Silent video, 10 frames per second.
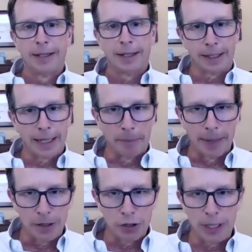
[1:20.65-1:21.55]
I got
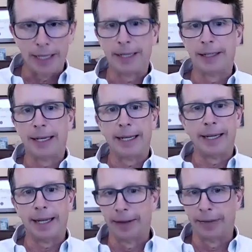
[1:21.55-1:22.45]
my
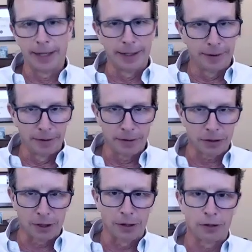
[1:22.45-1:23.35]
GED and then
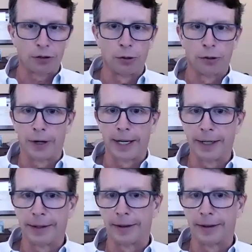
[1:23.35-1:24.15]
started touring